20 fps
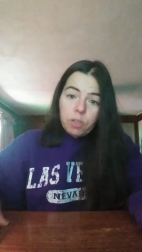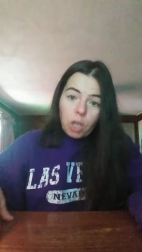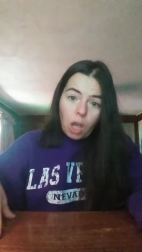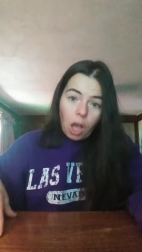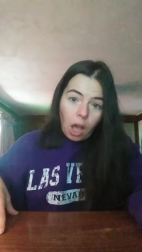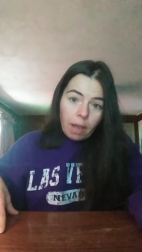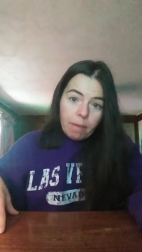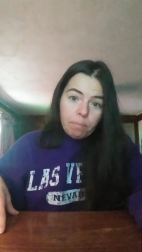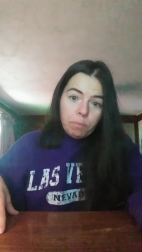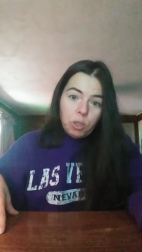
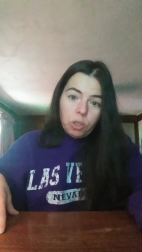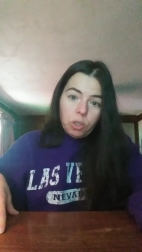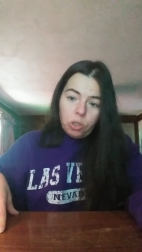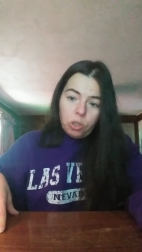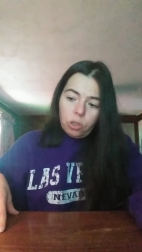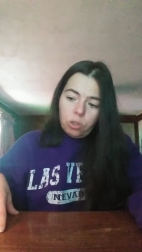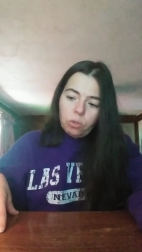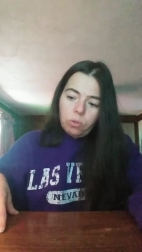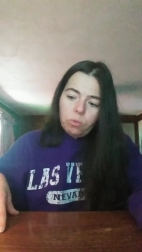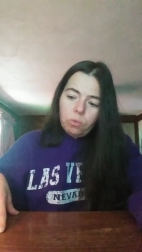time to
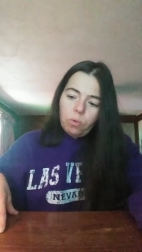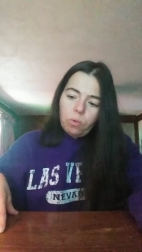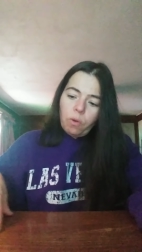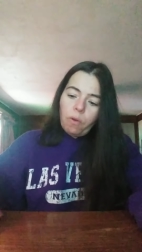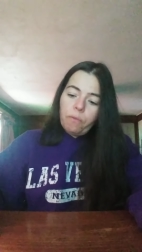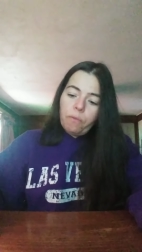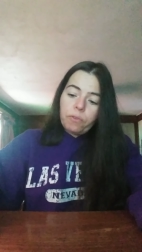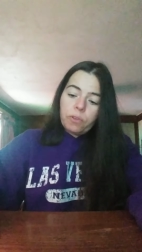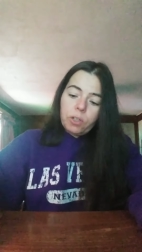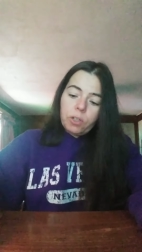do
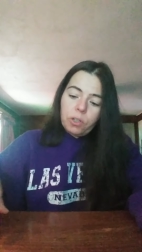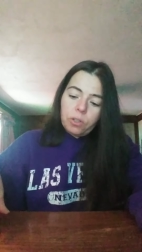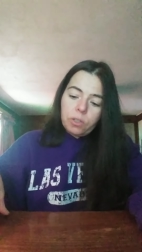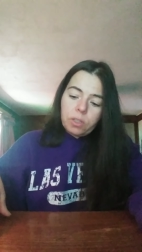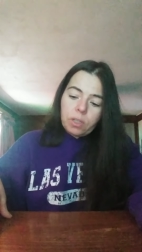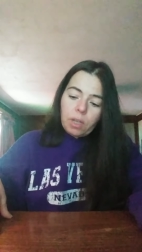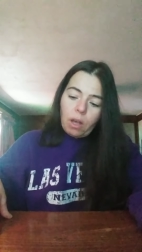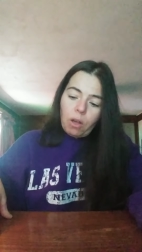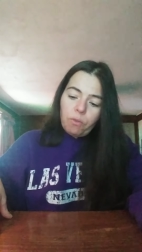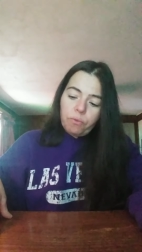for
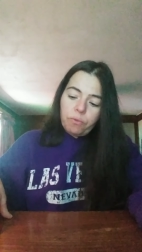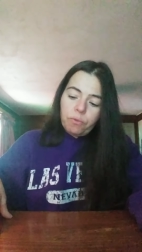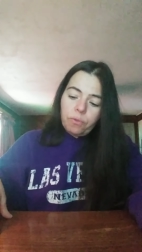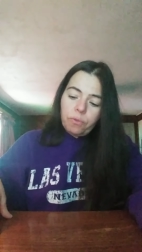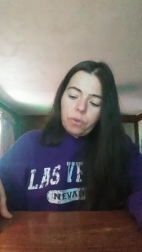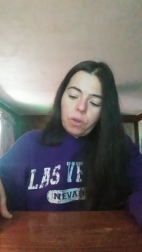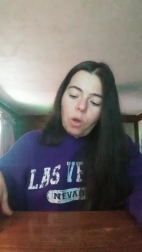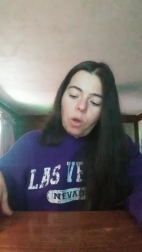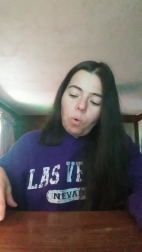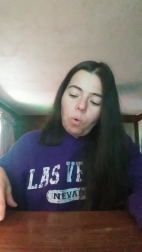yourself,
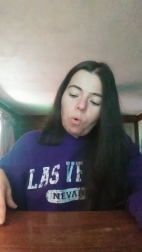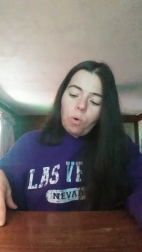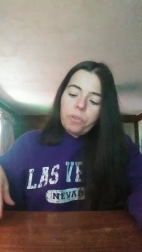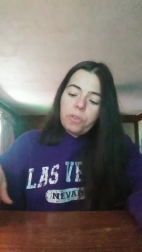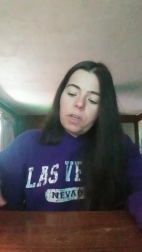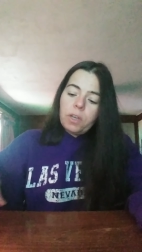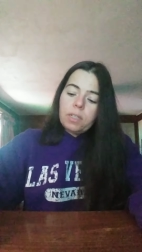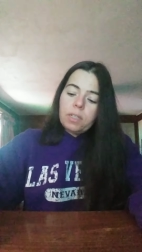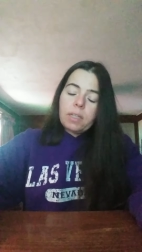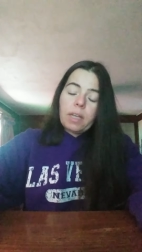or
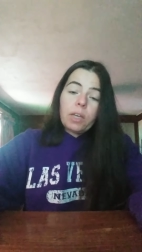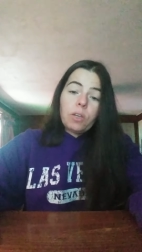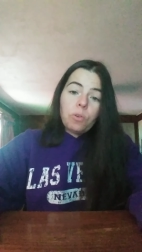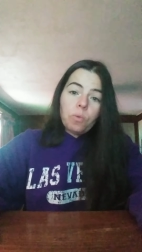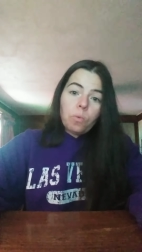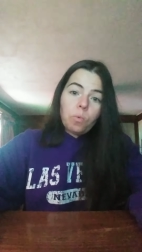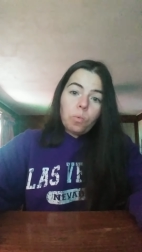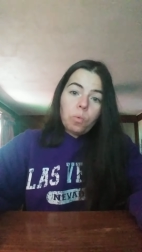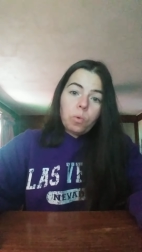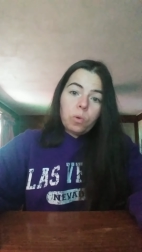things that
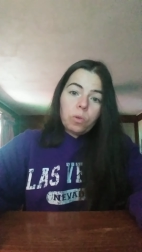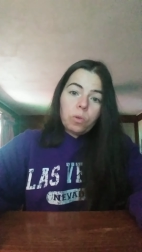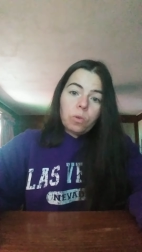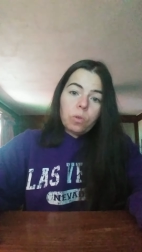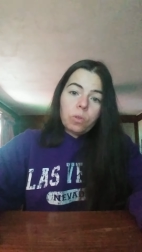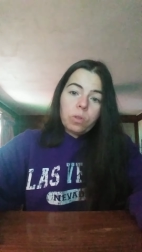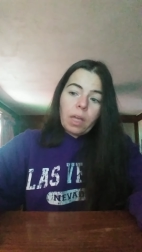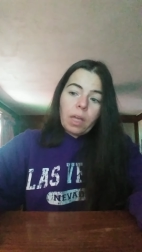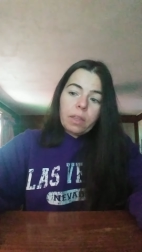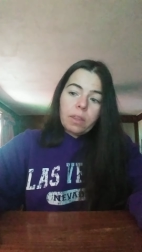you would,
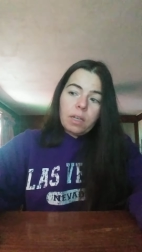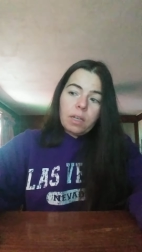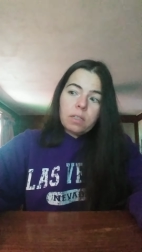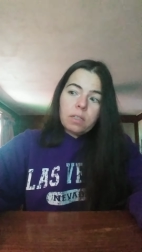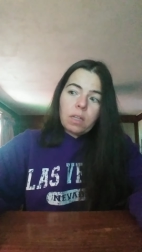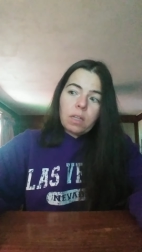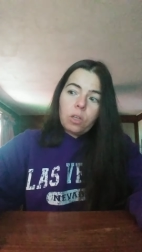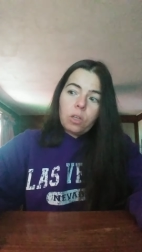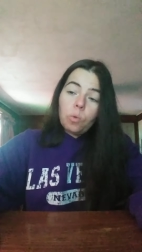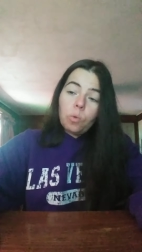that
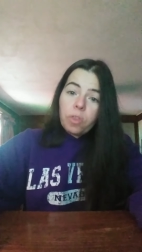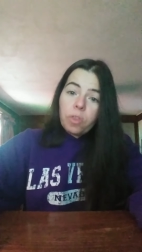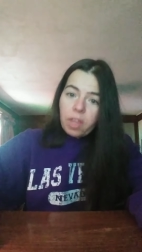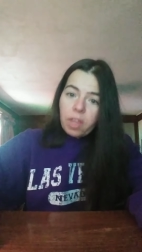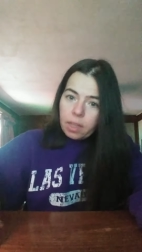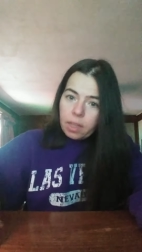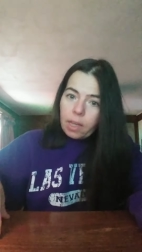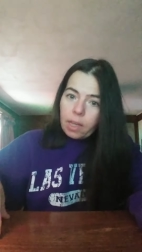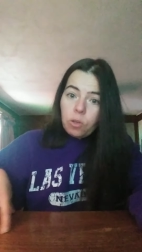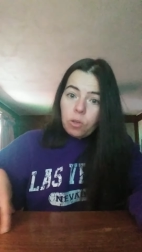things that you
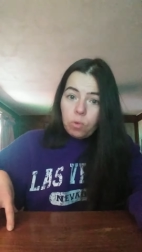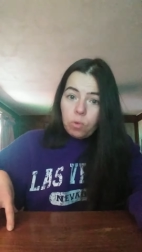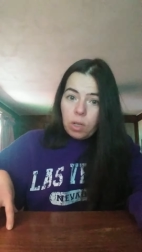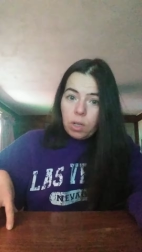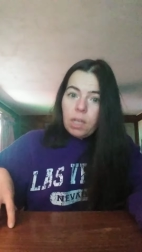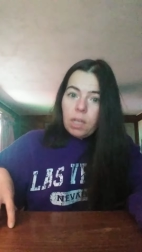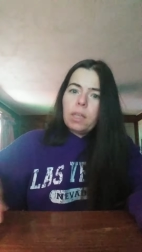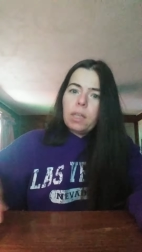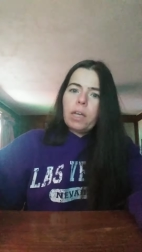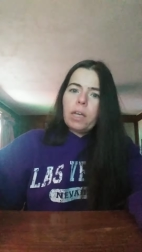think that you
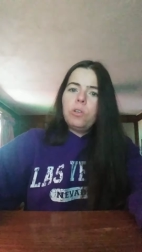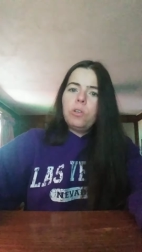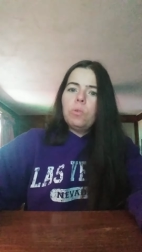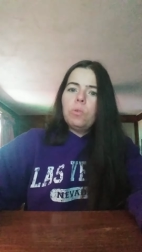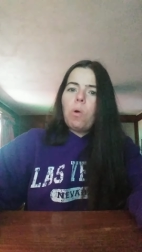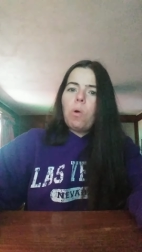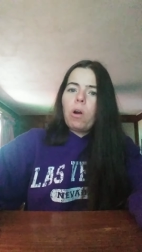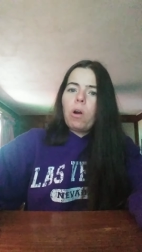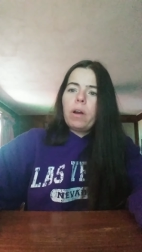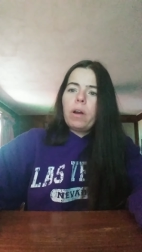need that
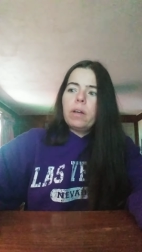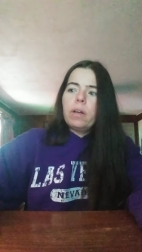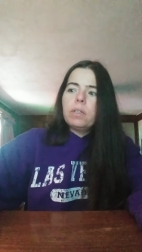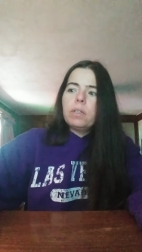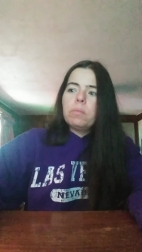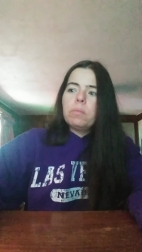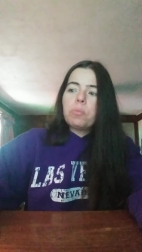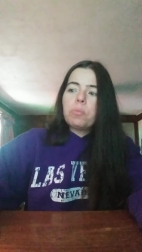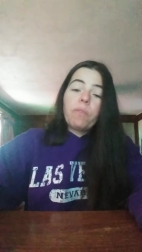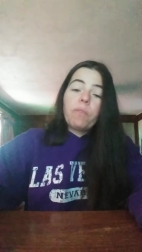you aren't
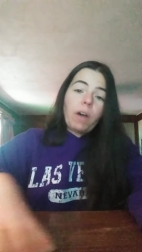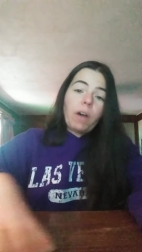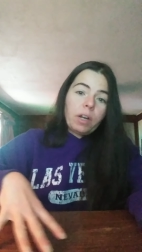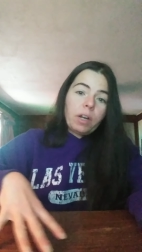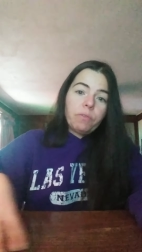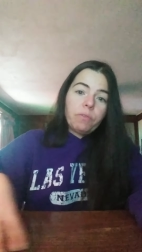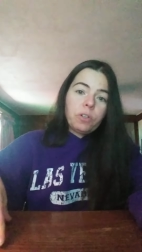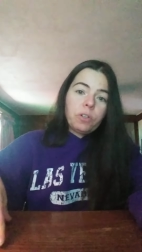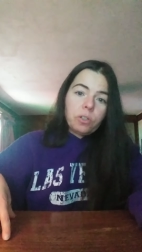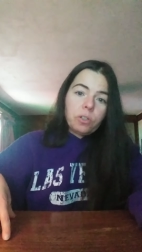
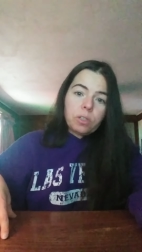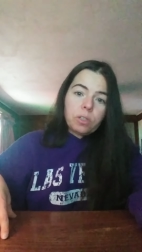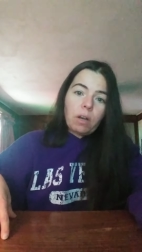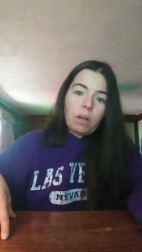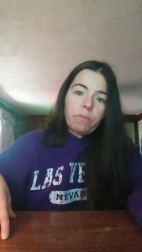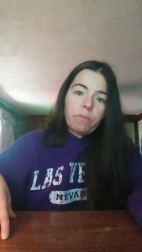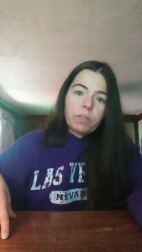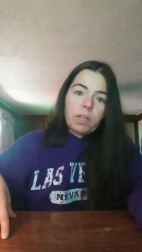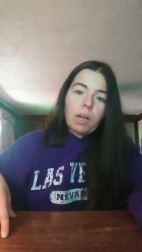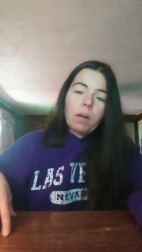providing for
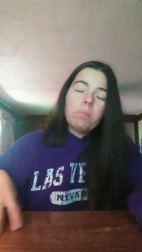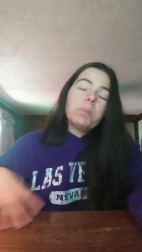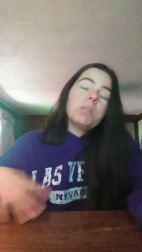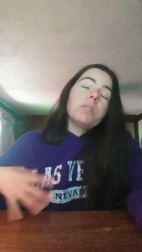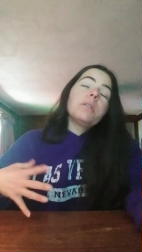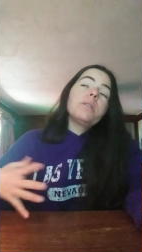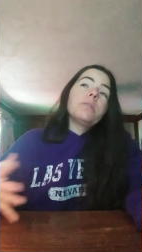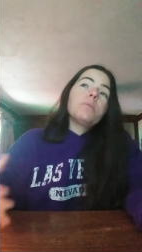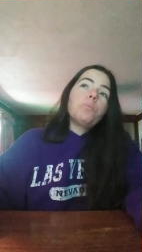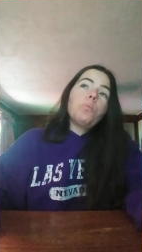yourself now.
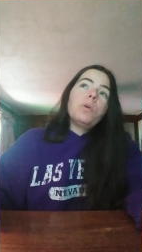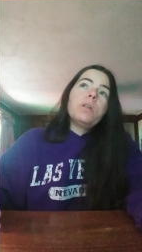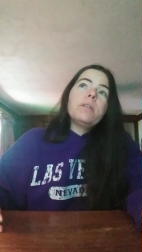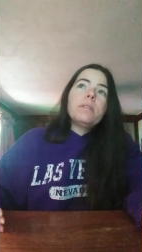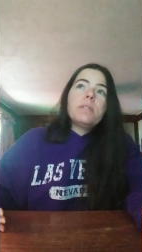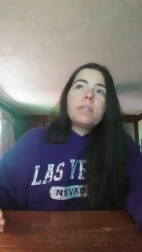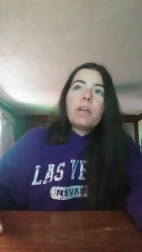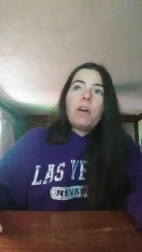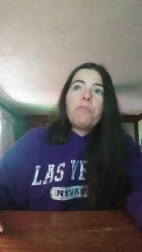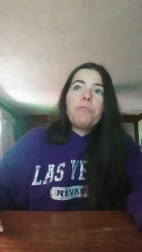Because what
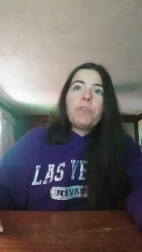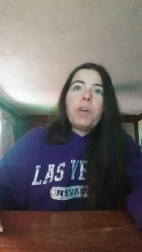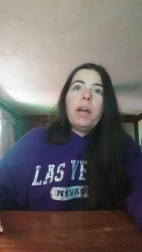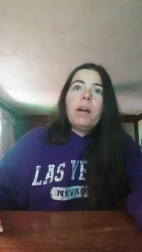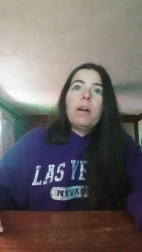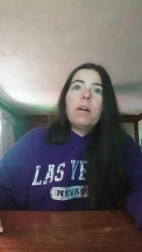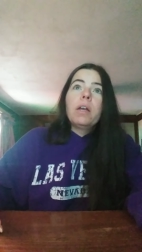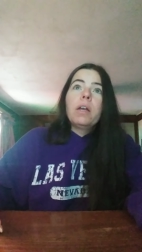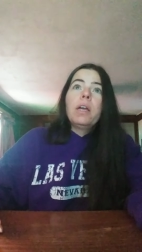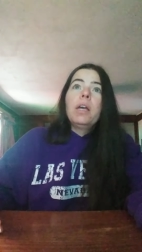is
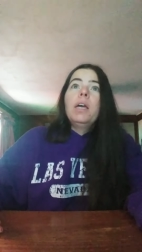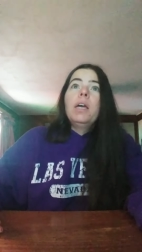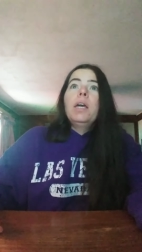self-care?